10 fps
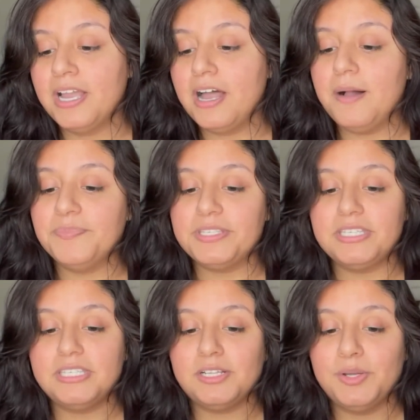Um, this is
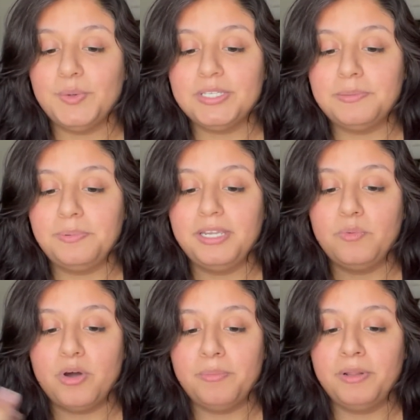the Glow Recipe
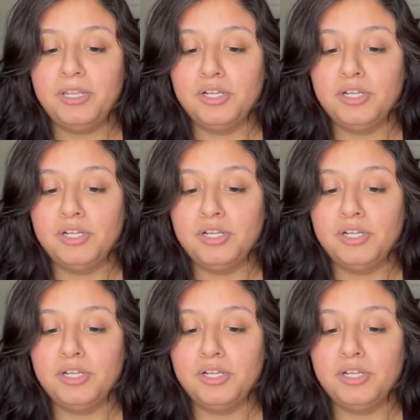Watermelon